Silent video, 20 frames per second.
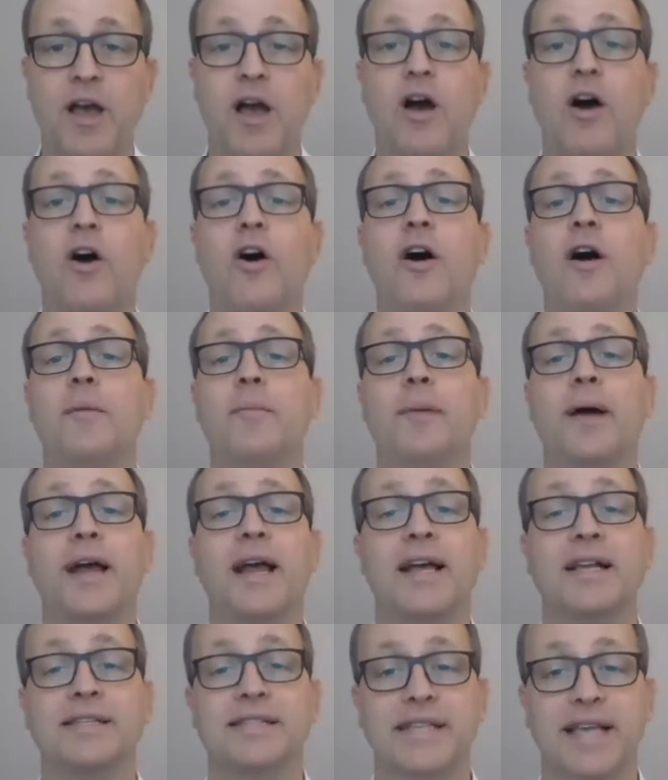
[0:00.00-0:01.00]
or by
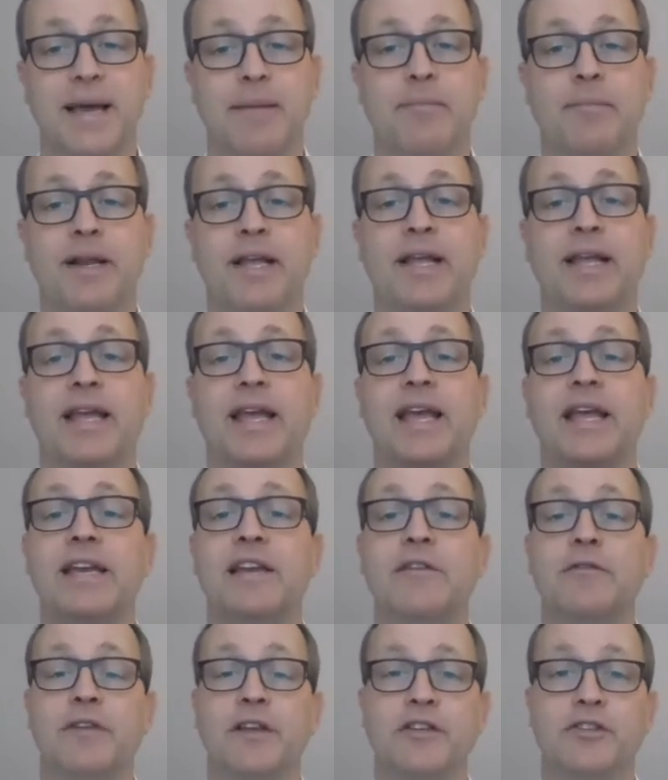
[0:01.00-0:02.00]
assembling
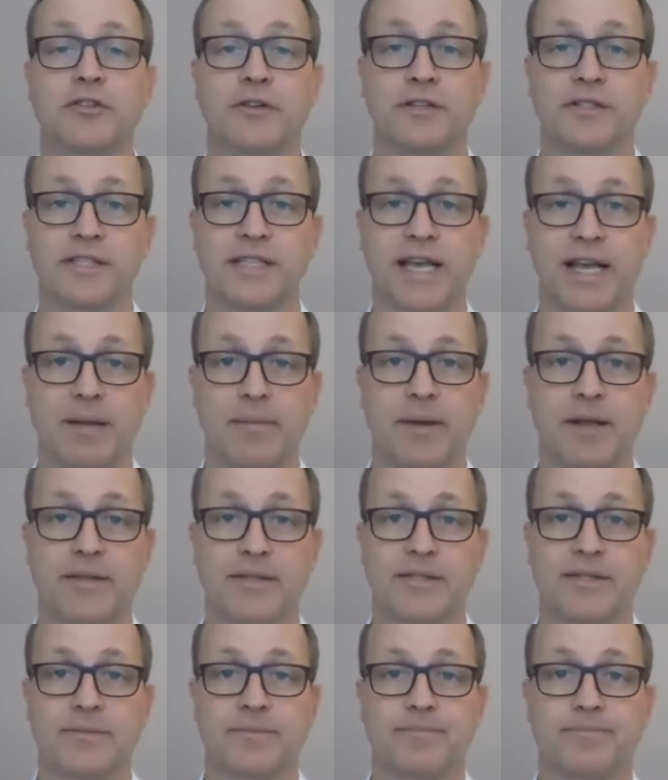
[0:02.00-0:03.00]
individual
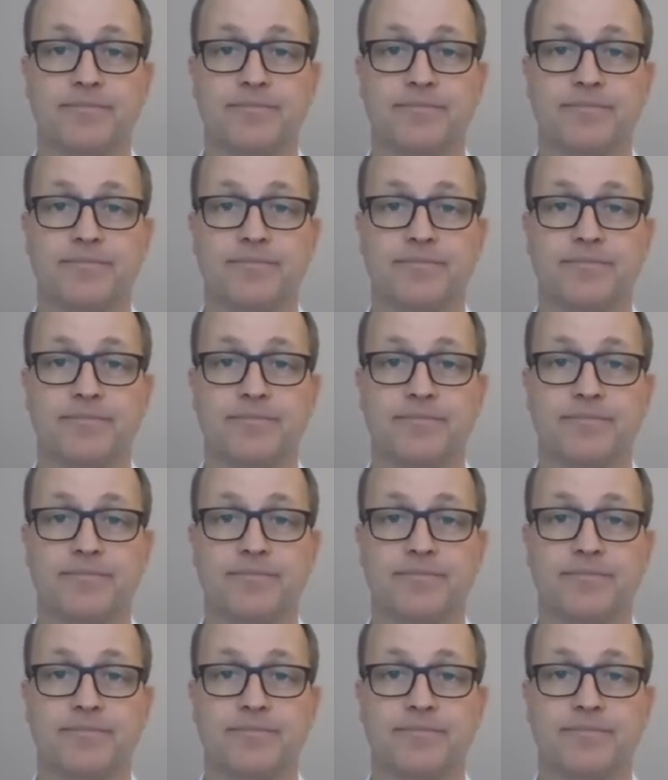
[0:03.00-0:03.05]
segments.